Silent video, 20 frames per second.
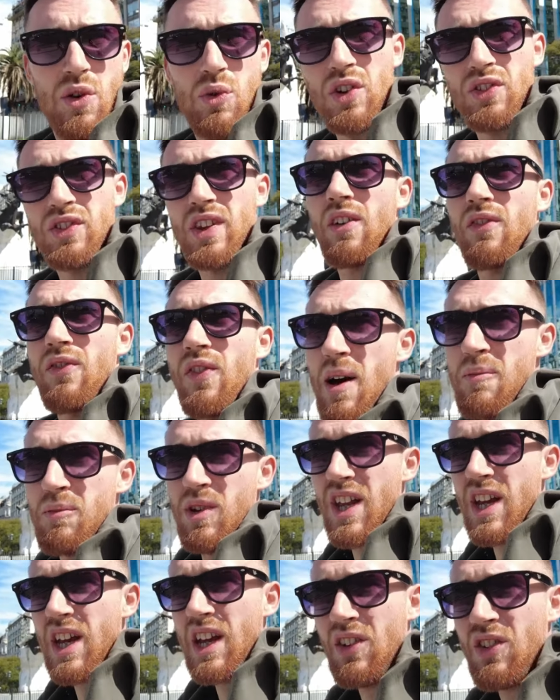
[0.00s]
with their
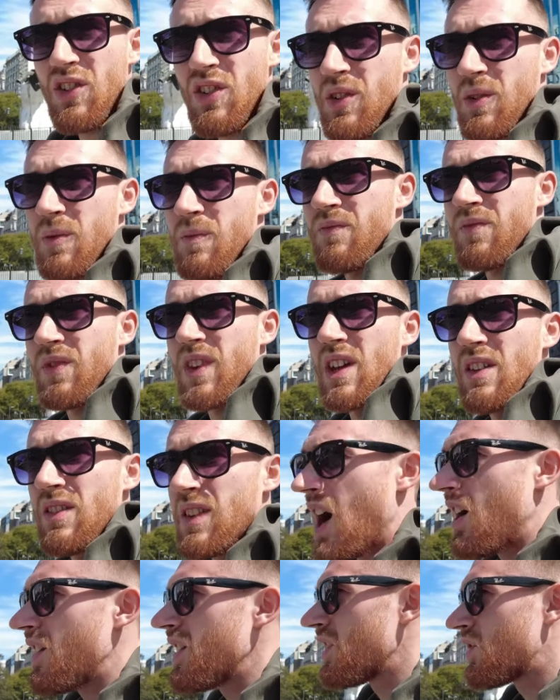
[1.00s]
families down